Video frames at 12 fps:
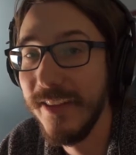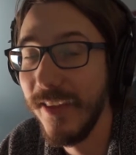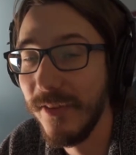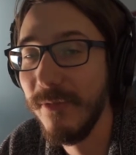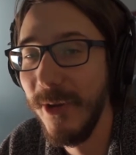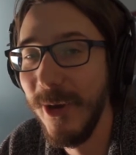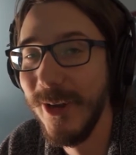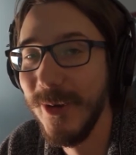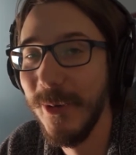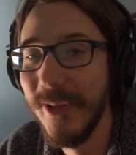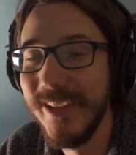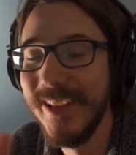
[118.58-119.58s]
It's very
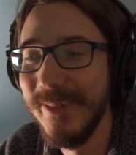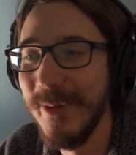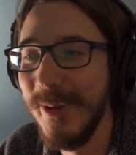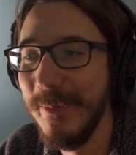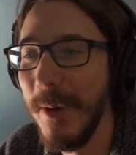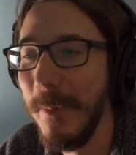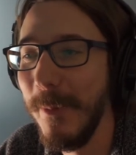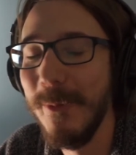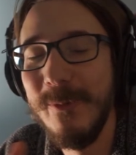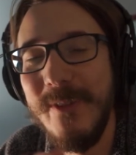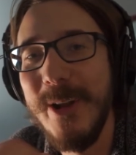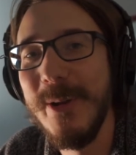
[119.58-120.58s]
cool.
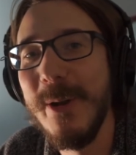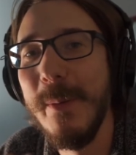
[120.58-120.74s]
Very